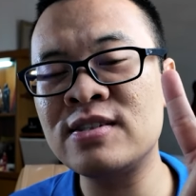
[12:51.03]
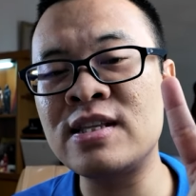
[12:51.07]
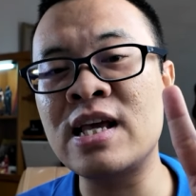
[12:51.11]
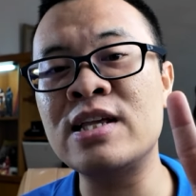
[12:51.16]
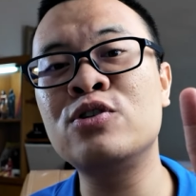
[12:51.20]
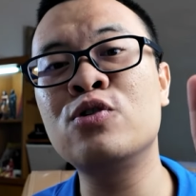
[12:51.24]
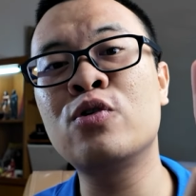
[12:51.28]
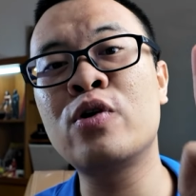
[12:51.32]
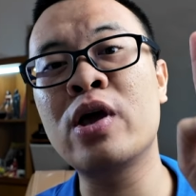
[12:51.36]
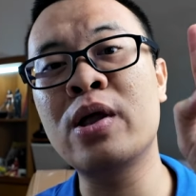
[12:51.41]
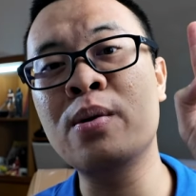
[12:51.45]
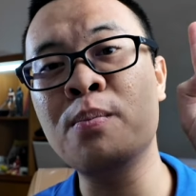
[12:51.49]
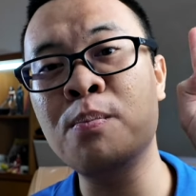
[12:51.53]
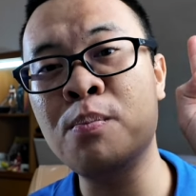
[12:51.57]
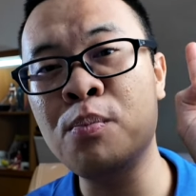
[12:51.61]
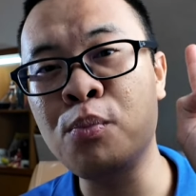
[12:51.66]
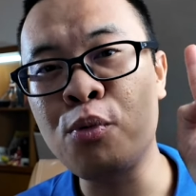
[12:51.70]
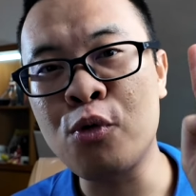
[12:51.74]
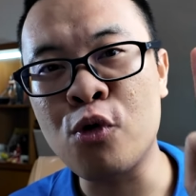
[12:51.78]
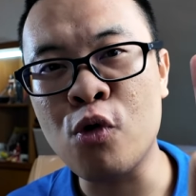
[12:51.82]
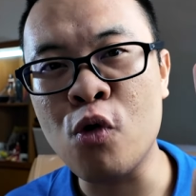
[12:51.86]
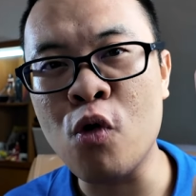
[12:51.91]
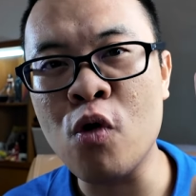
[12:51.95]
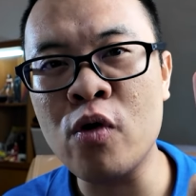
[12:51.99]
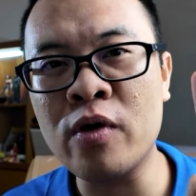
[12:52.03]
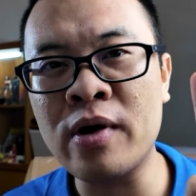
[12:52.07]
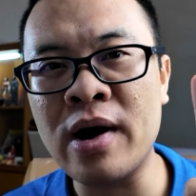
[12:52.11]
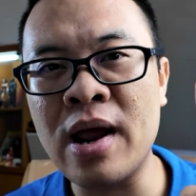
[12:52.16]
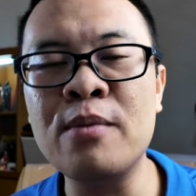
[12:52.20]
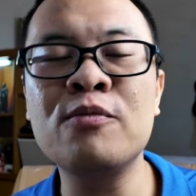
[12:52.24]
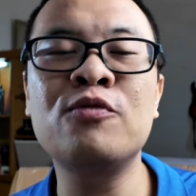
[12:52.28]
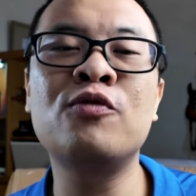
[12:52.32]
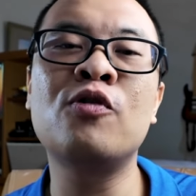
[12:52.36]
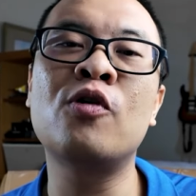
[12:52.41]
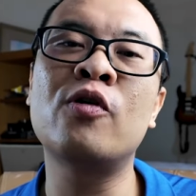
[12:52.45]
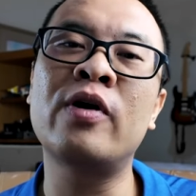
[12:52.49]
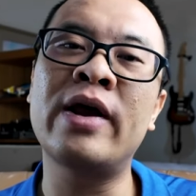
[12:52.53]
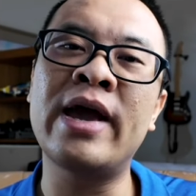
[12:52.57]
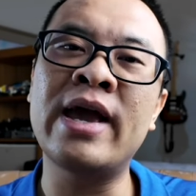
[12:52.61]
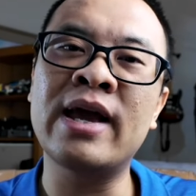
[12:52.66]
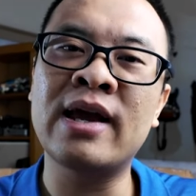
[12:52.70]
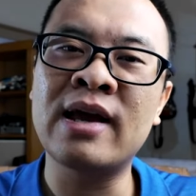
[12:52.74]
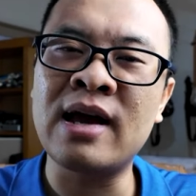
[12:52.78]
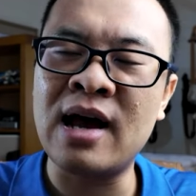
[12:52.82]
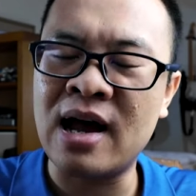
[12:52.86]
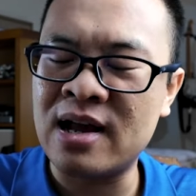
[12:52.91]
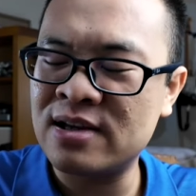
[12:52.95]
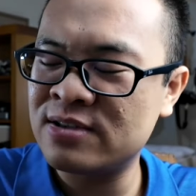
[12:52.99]
that you can program for a
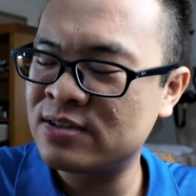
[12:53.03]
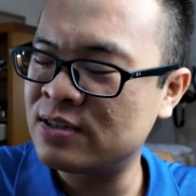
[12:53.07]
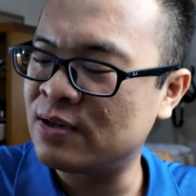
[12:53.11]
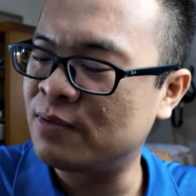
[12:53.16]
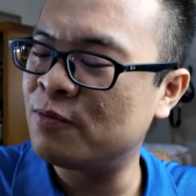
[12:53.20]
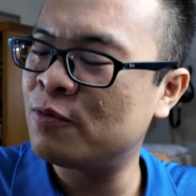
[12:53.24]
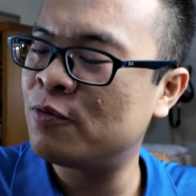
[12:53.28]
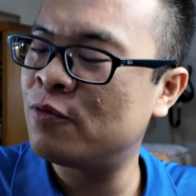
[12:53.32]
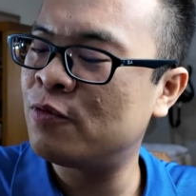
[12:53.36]
custom